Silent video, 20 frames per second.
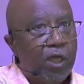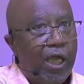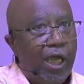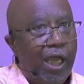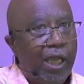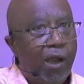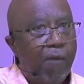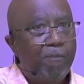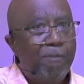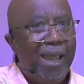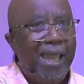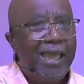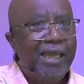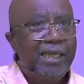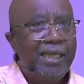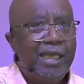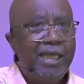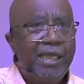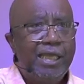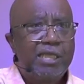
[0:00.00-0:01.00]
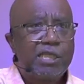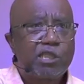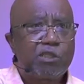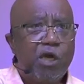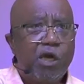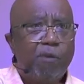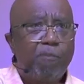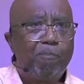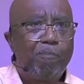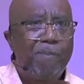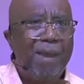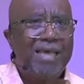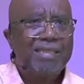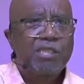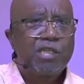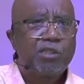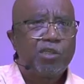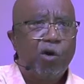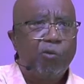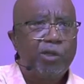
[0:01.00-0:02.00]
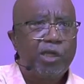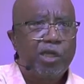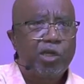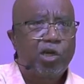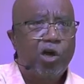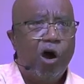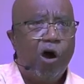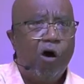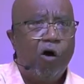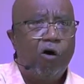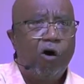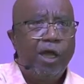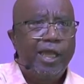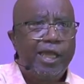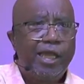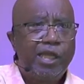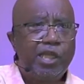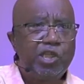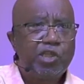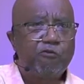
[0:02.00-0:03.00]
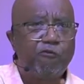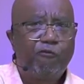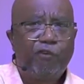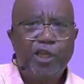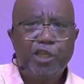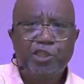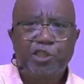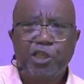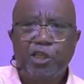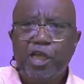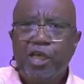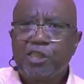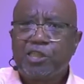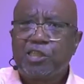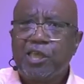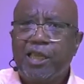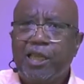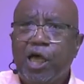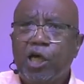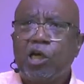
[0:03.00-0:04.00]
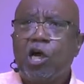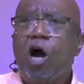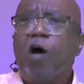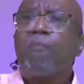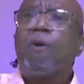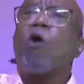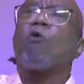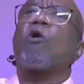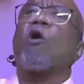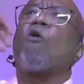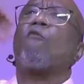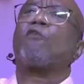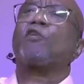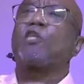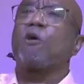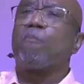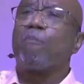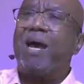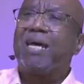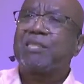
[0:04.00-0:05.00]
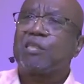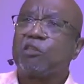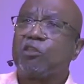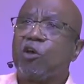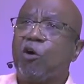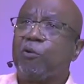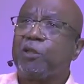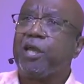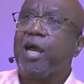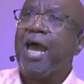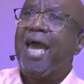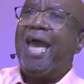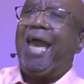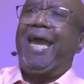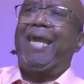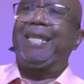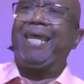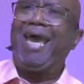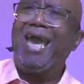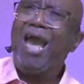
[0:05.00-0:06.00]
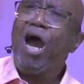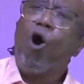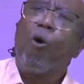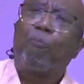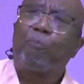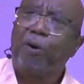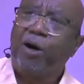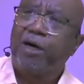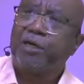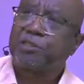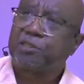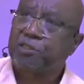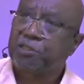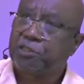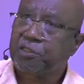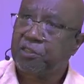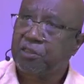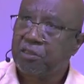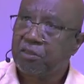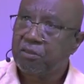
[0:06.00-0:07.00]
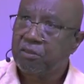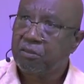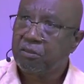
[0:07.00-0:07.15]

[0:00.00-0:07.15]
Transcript: And a man in his Macedonian call, in his vision, said, Come on over to Macedonia and help us.